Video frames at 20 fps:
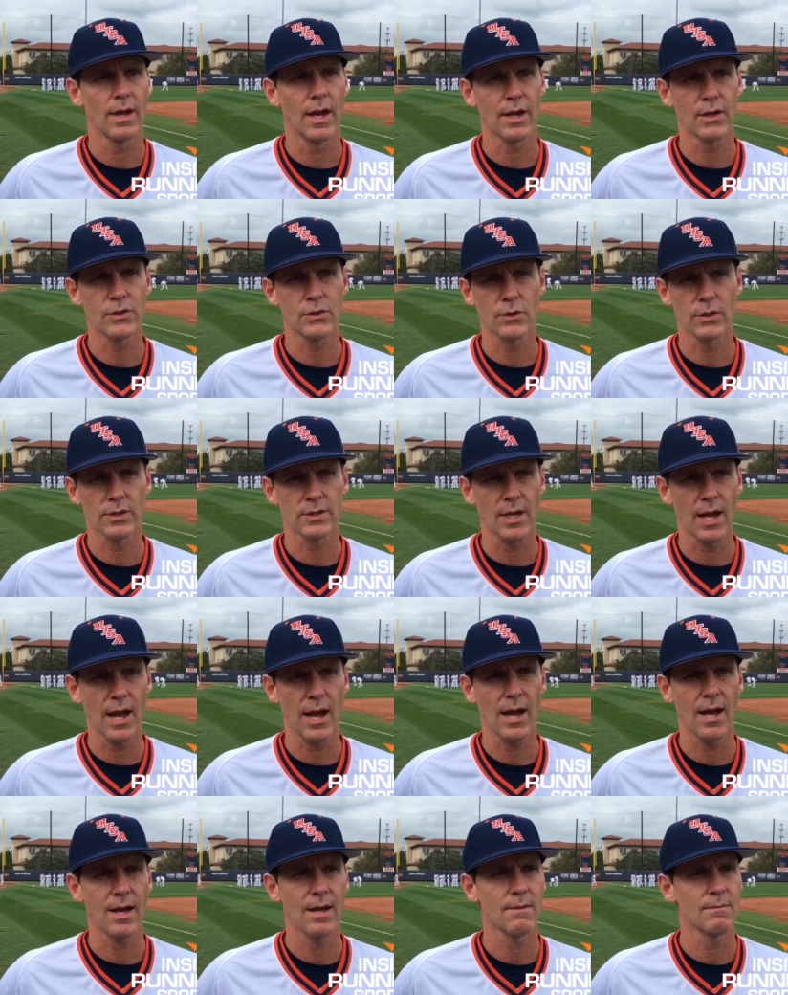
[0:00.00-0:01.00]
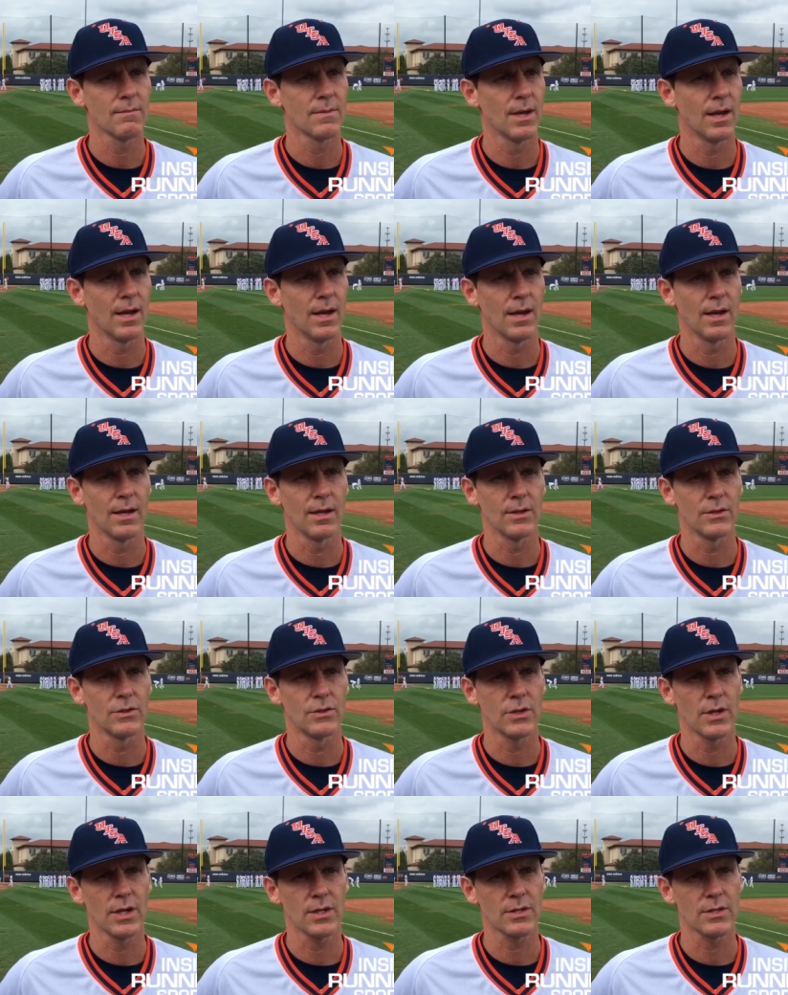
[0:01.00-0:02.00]
extra time, uh,
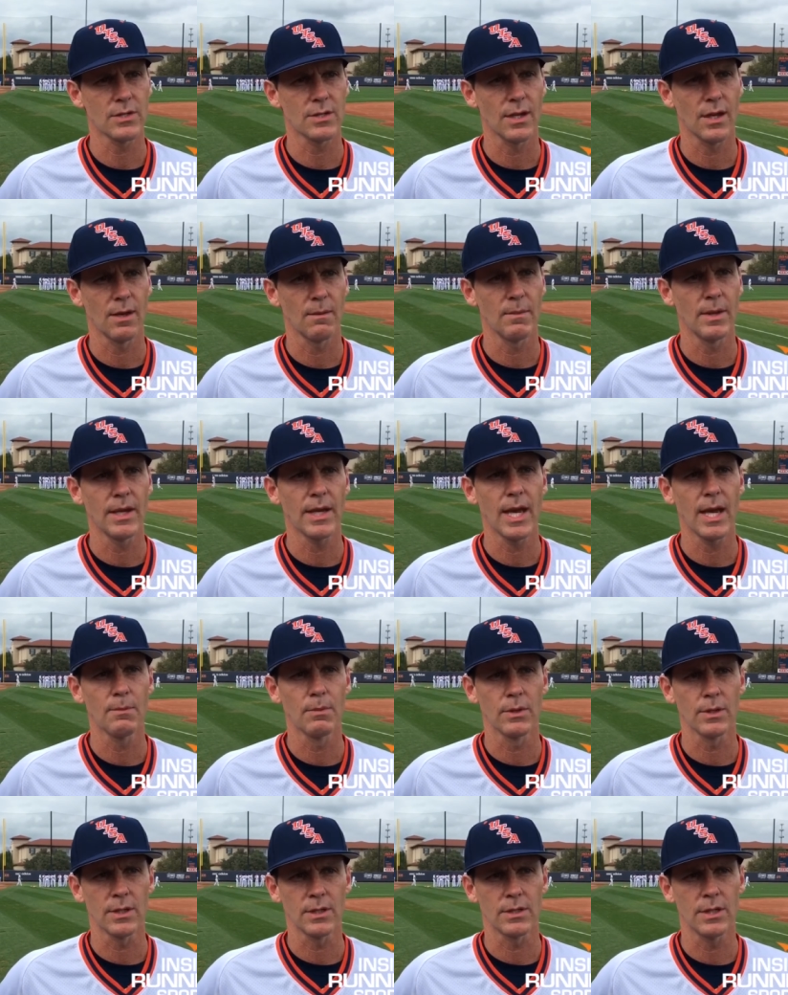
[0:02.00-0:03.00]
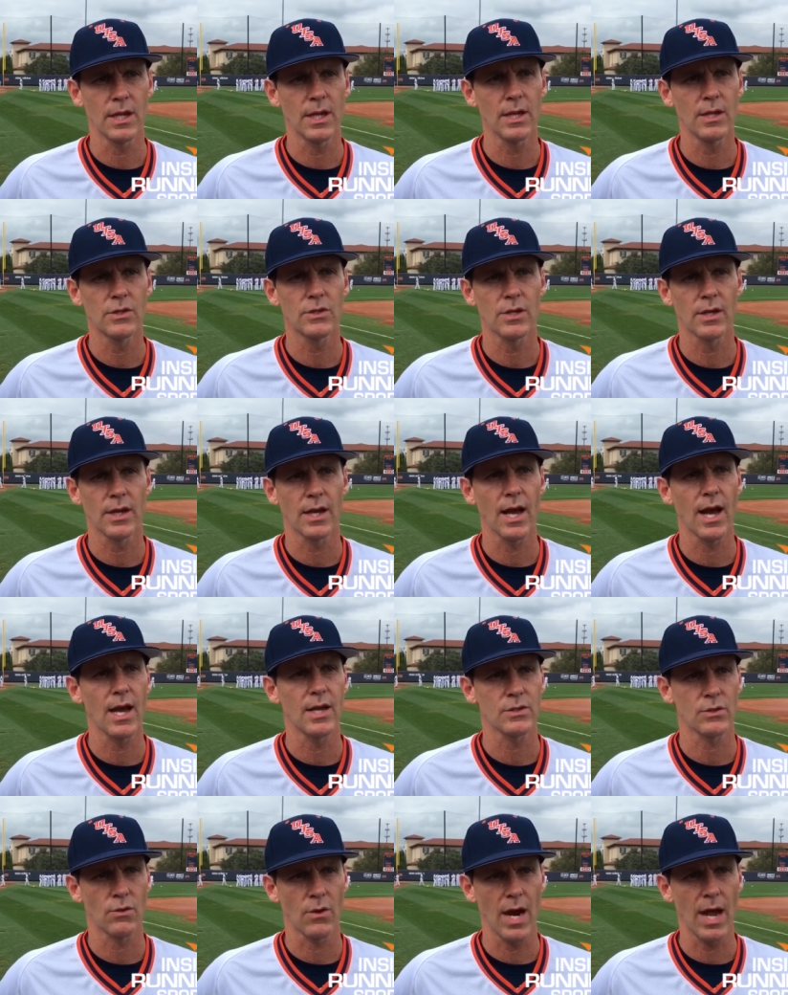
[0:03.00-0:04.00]
just being able to teach and
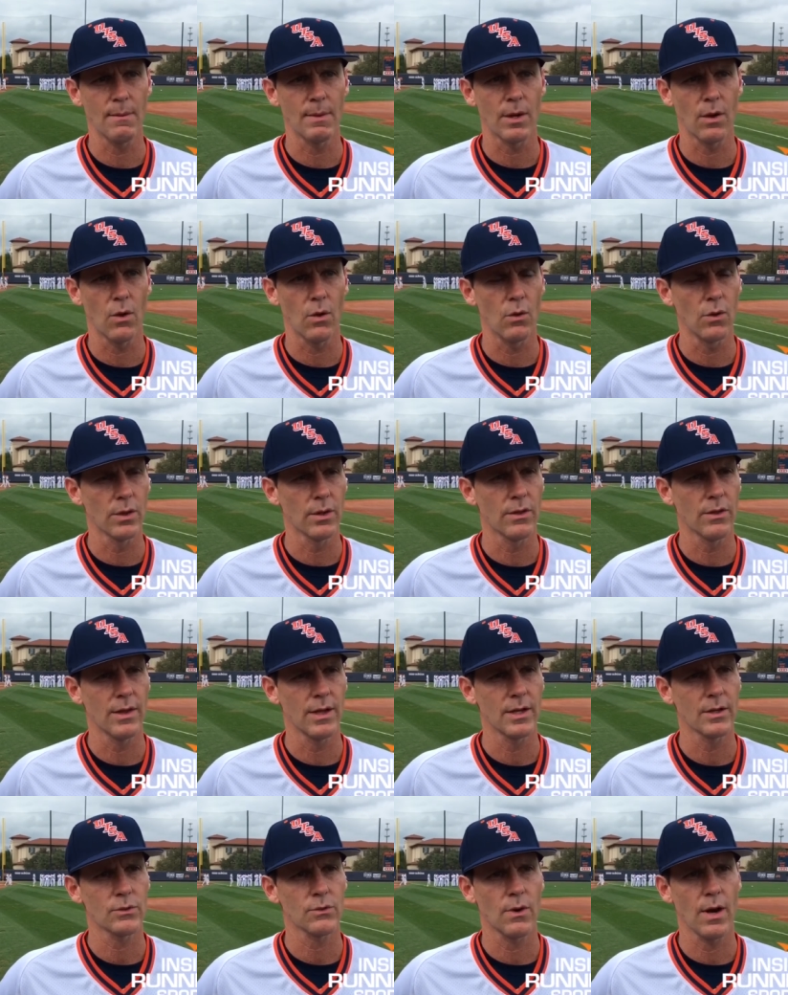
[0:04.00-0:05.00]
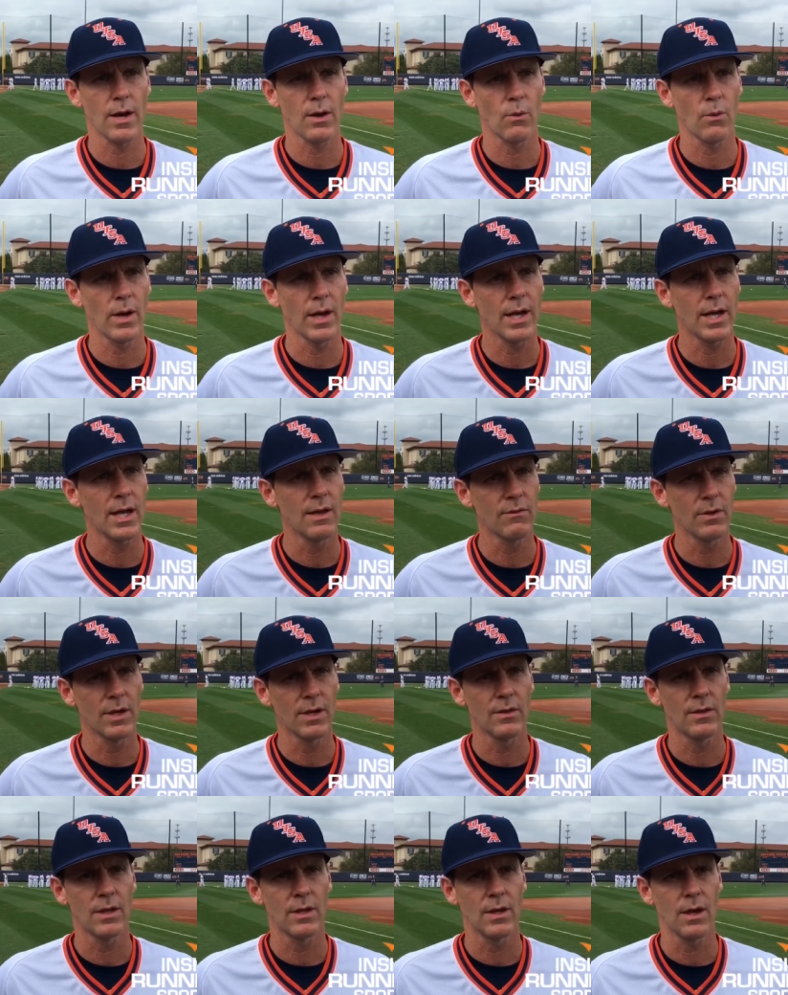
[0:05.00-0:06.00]
guys grabbing hold of things right away, even
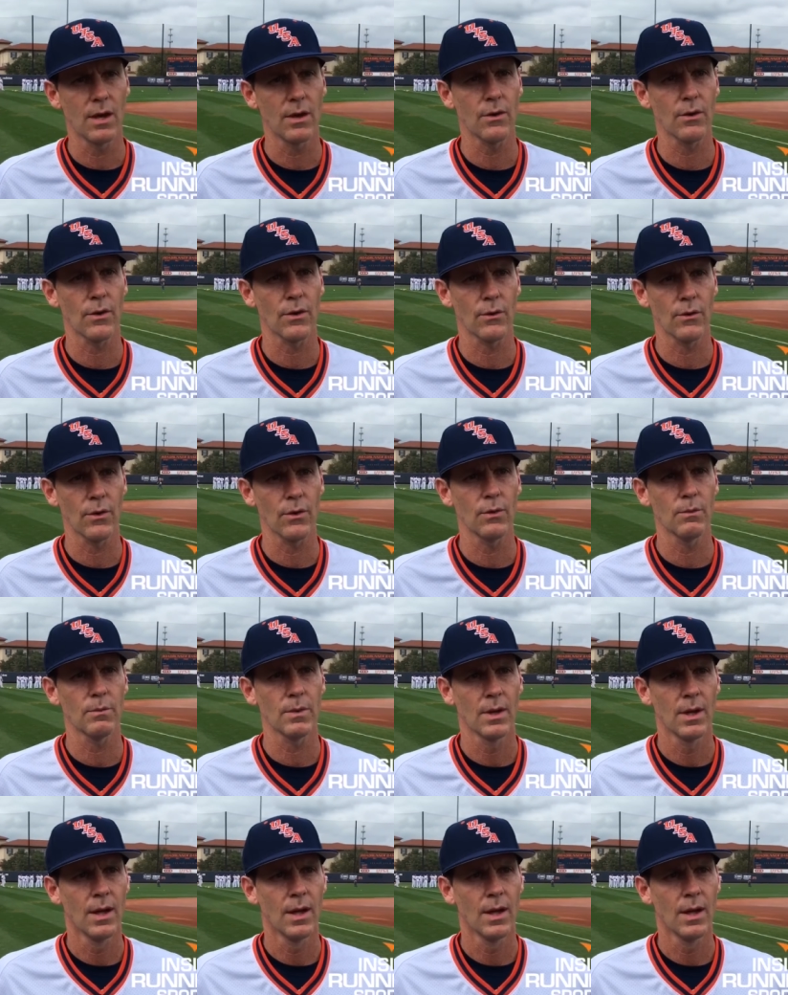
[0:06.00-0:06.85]
in the younger group.